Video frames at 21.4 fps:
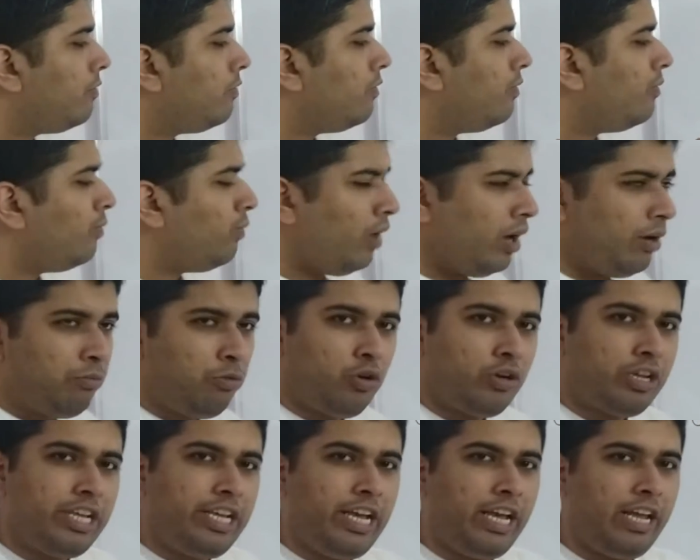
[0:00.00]
One more
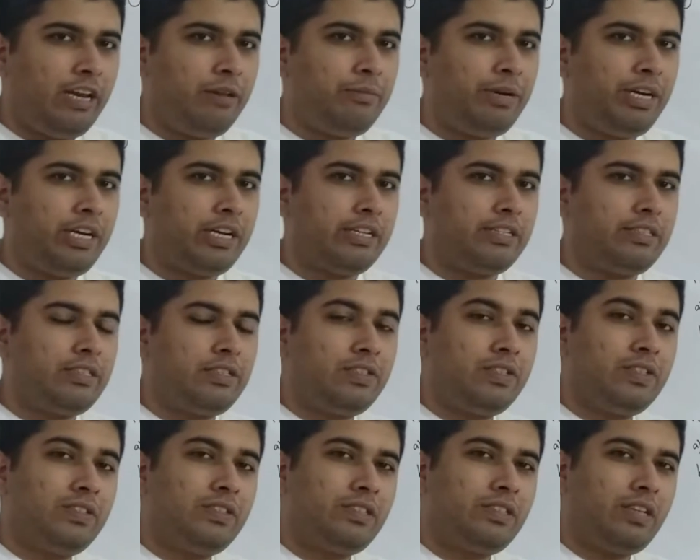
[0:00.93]
key element is
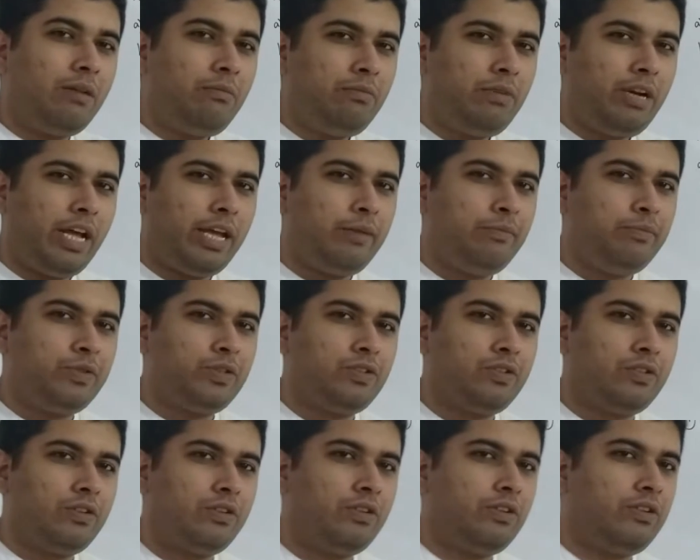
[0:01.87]

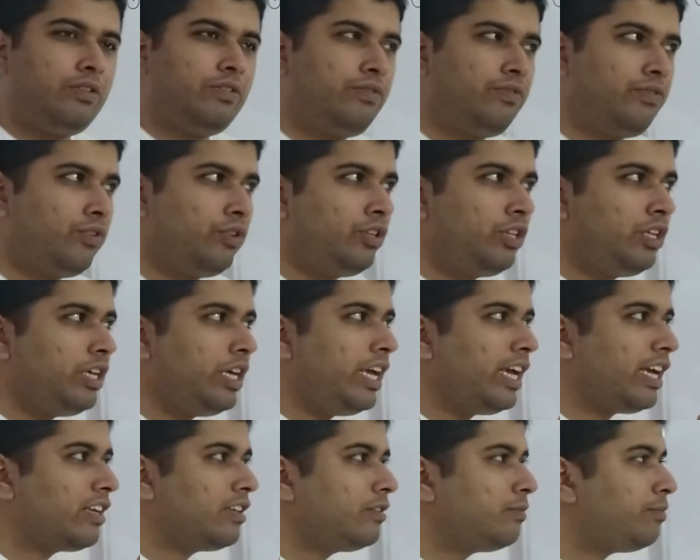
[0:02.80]
sometimes for the
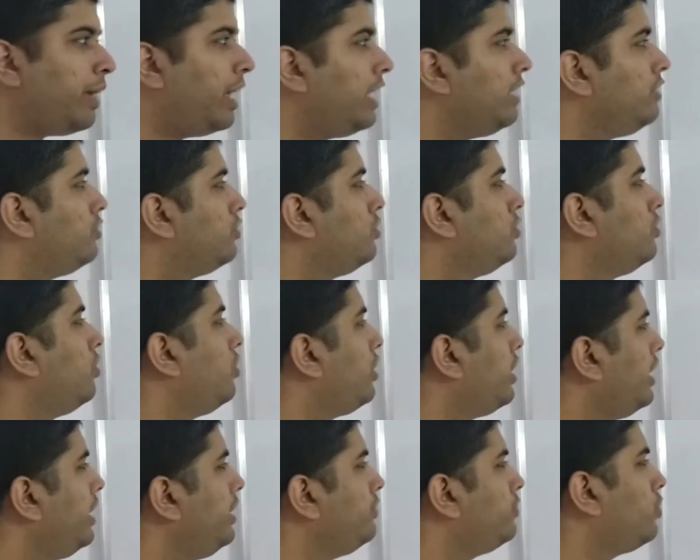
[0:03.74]
expansion or
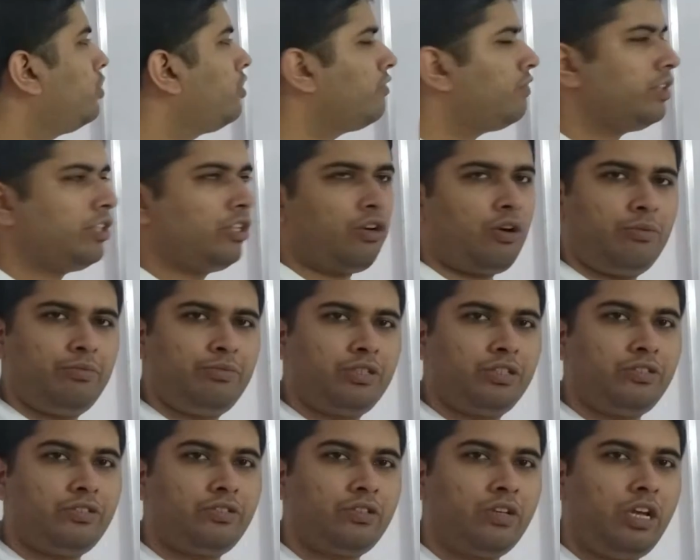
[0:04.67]
any sort of other
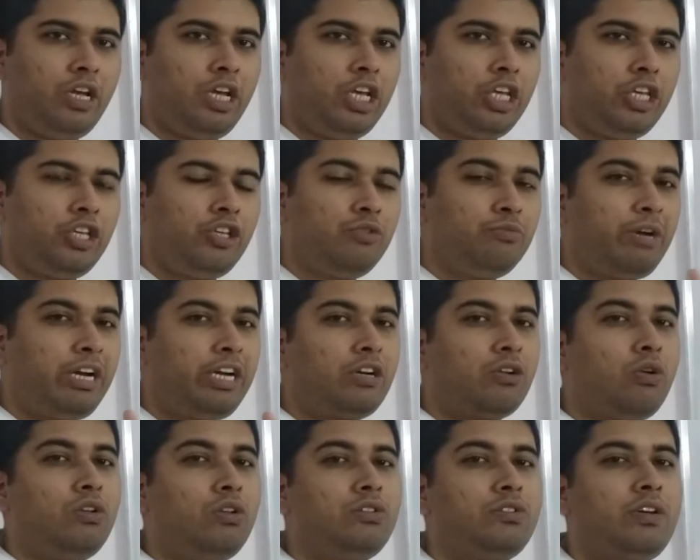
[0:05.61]
options, you might
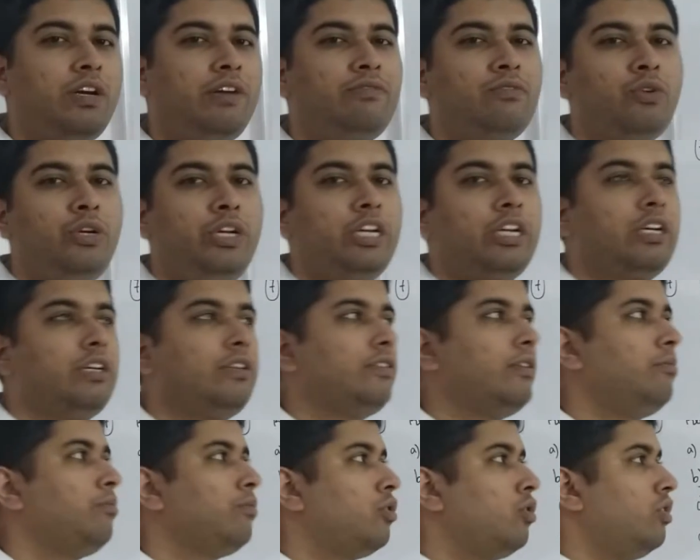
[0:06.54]
also have to incur
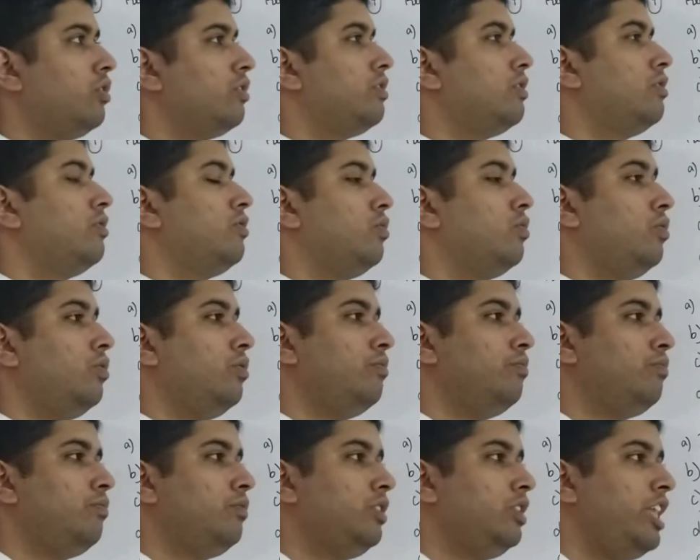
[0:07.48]
some cost. So
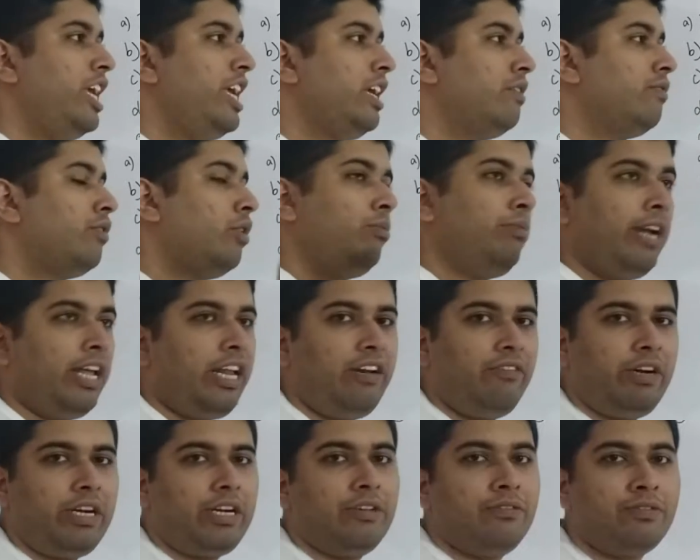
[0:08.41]
think from
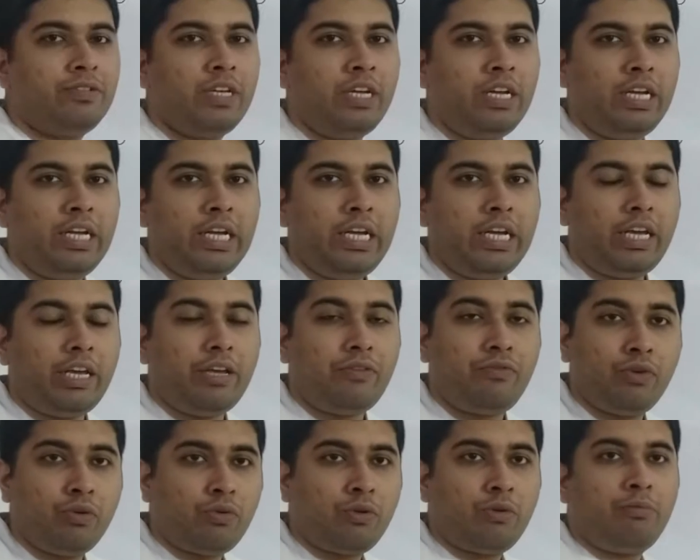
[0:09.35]
derivatives. If
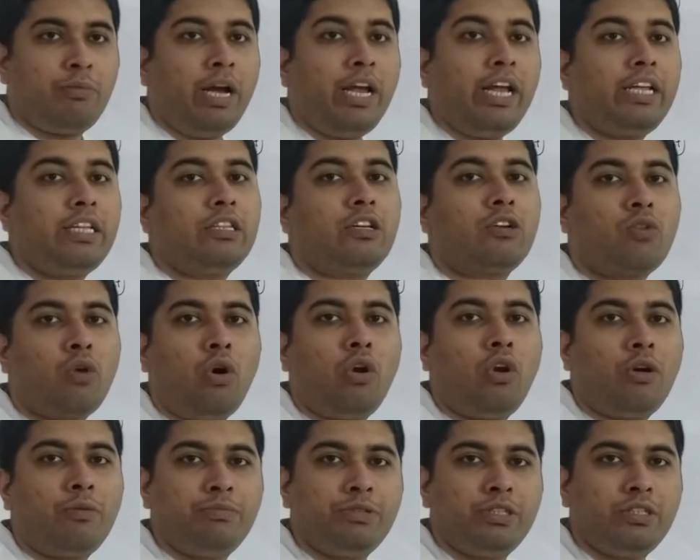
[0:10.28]
you were buying the
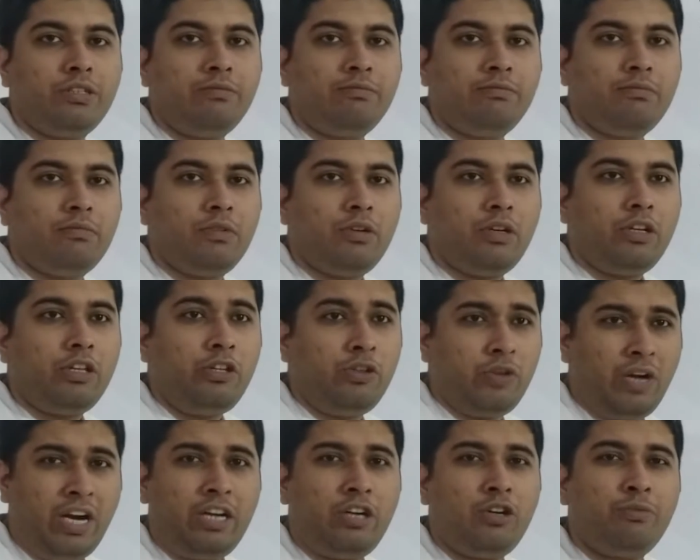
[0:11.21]
call option, you
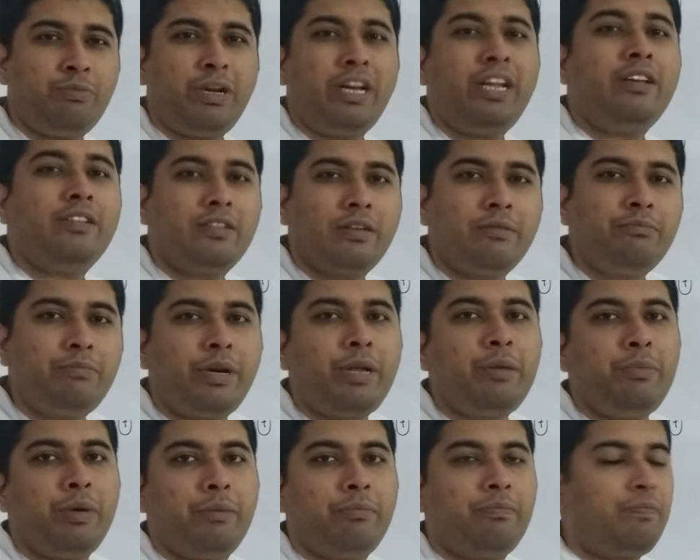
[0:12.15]
had to pay some
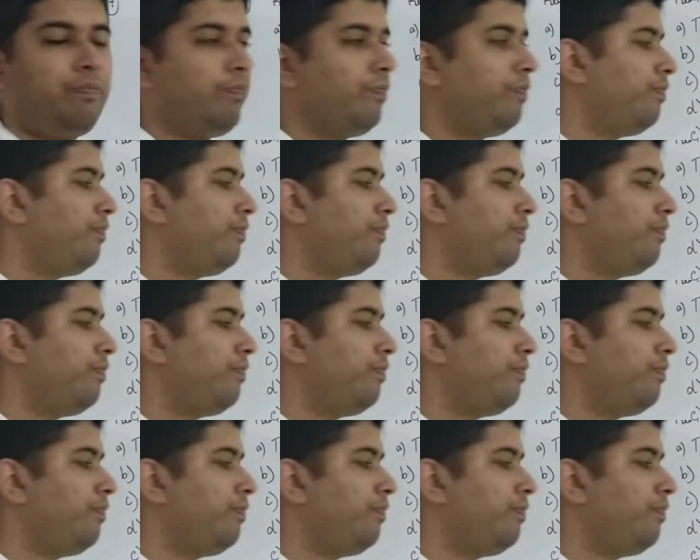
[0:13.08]
premium.